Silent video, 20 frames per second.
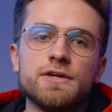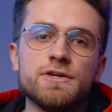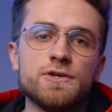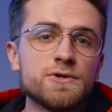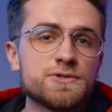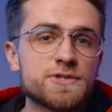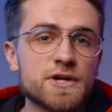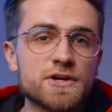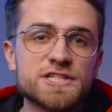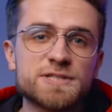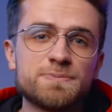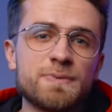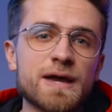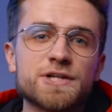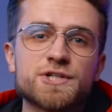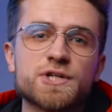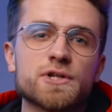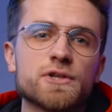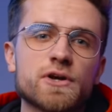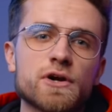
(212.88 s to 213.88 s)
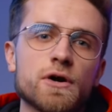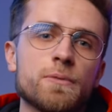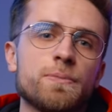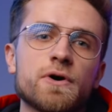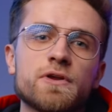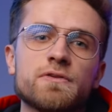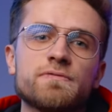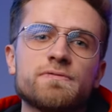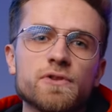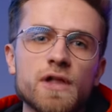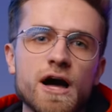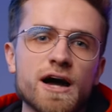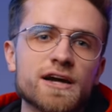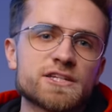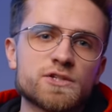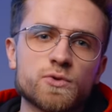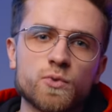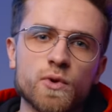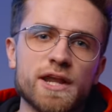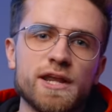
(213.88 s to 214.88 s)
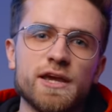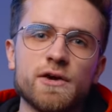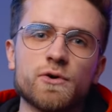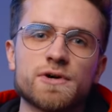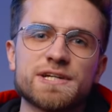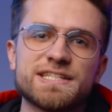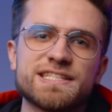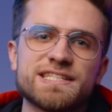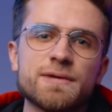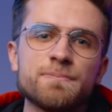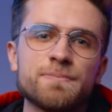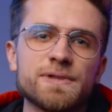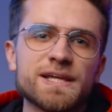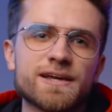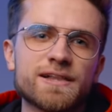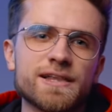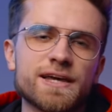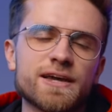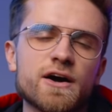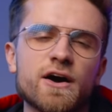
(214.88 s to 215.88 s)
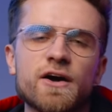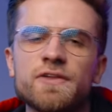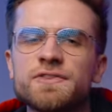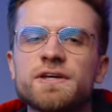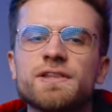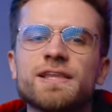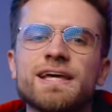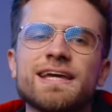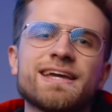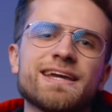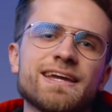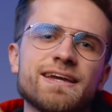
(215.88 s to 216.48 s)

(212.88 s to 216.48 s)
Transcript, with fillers: Use our special coupon vlog twenty or simply click on the link